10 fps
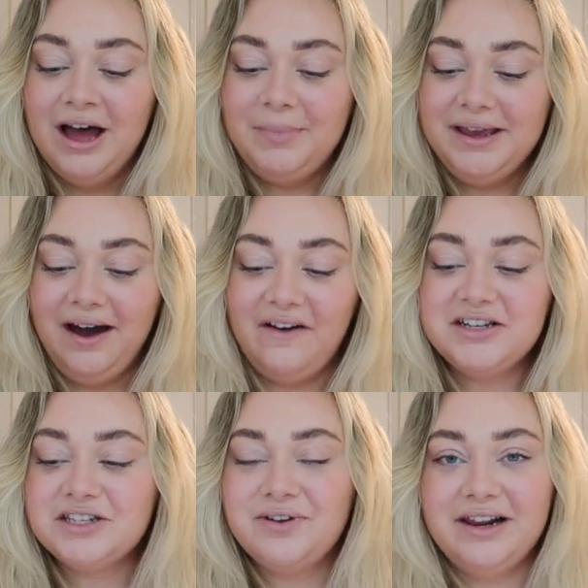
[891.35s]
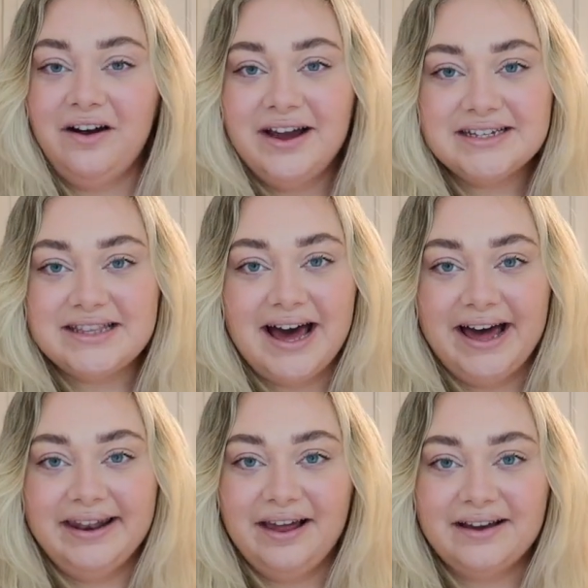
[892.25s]
But yeah, I just really liked
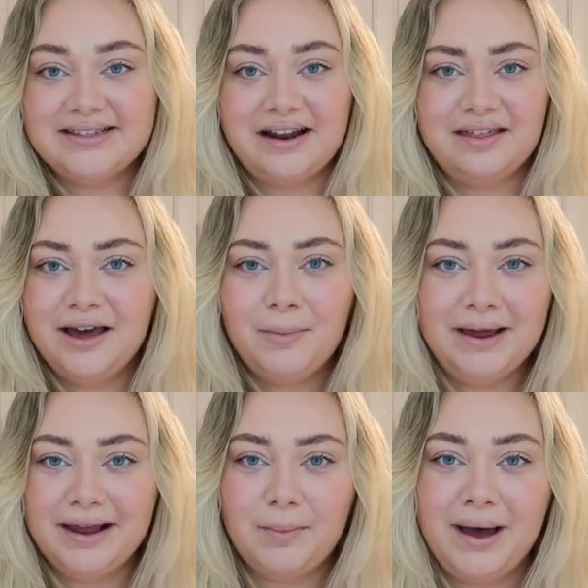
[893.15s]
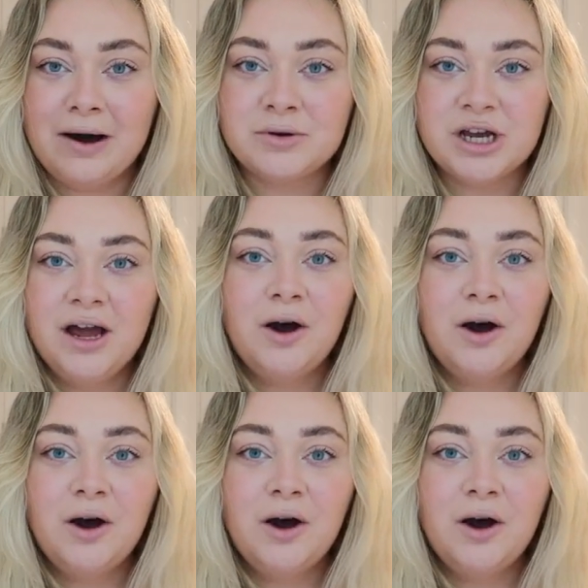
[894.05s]
that, and like I said, I think I paid like a pound.